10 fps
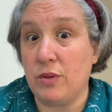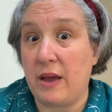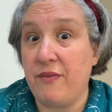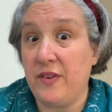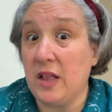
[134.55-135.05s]
I
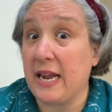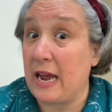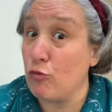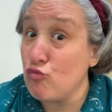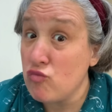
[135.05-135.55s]
feel like I
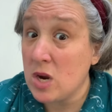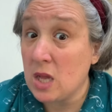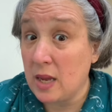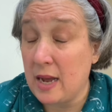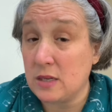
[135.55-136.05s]

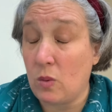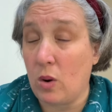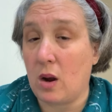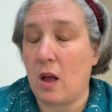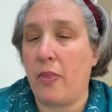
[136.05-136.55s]
really had to
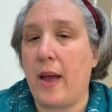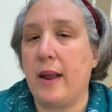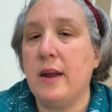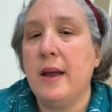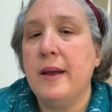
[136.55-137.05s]
work on
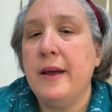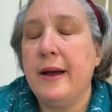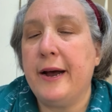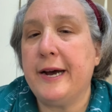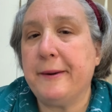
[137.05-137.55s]
that.
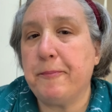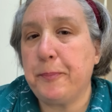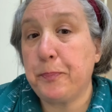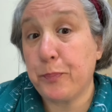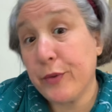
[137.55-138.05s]

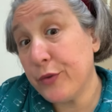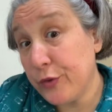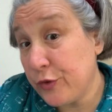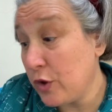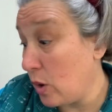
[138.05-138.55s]

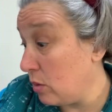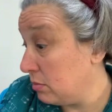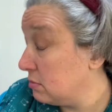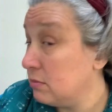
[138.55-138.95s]
So